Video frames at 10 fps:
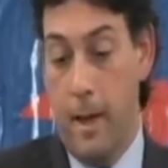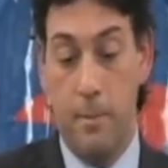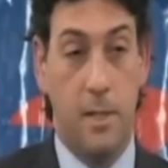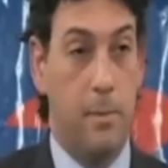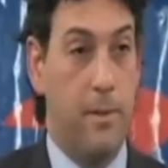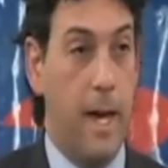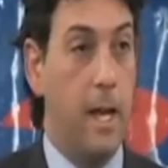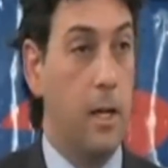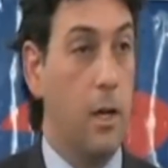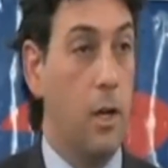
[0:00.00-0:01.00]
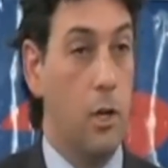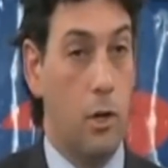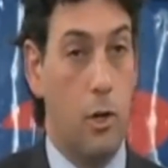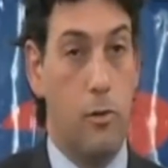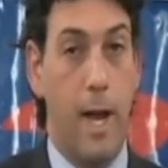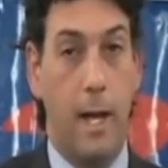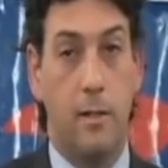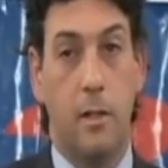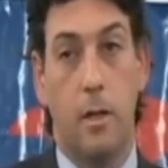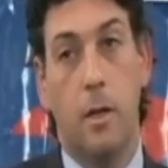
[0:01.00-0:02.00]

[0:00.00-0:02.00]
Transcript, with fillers: I'm sympathetic, you're correct,